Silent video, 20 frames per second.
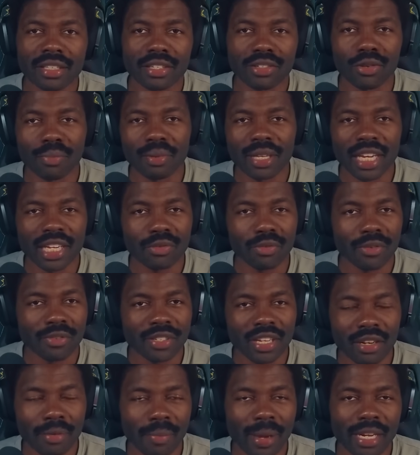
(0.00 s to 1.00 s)
This is a place with
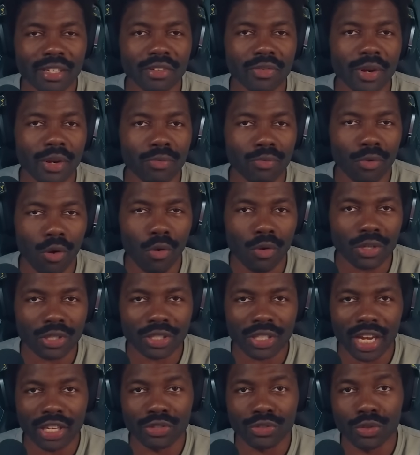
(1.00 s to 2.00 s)
sedimentary rocks
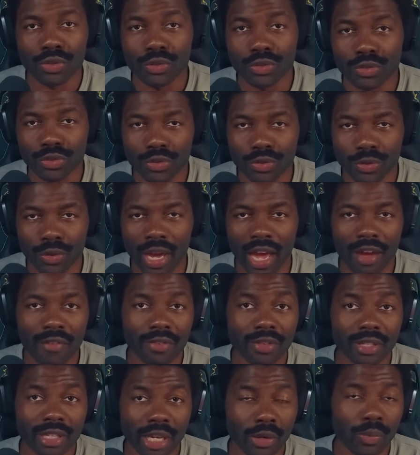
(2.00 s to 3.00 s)
that used to have
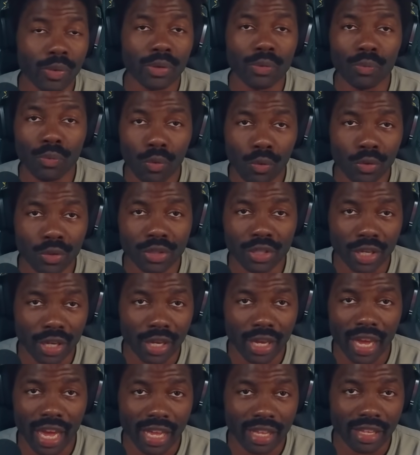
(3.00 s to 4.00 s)
liquid
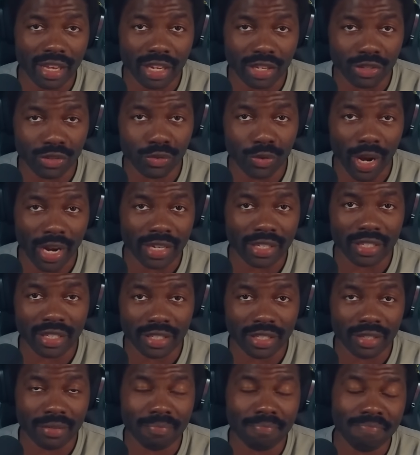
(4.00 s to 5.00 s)
water and
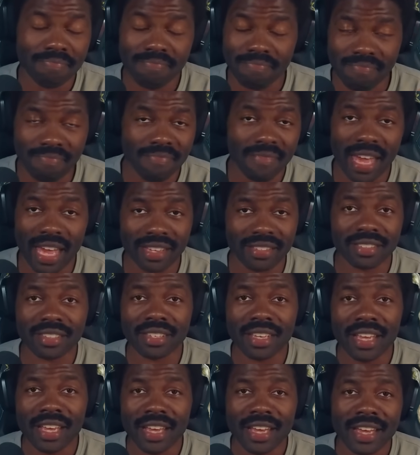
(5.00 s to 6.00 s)
extracted
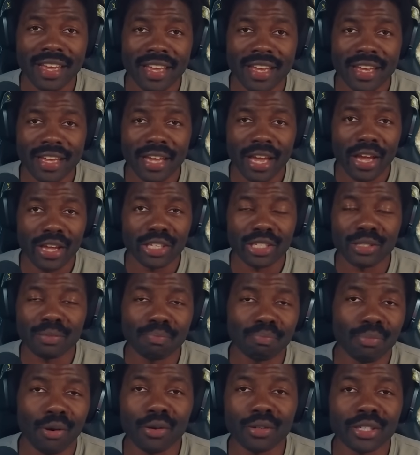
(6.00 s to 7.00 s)
this a
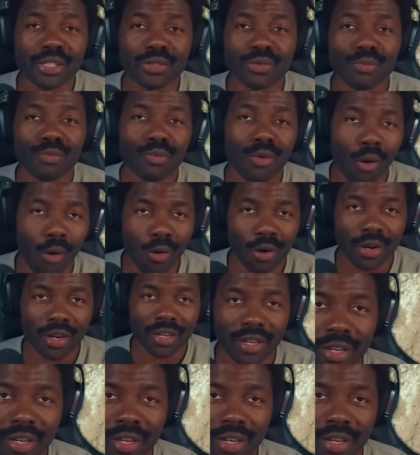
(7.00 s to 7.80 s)
spotted rock.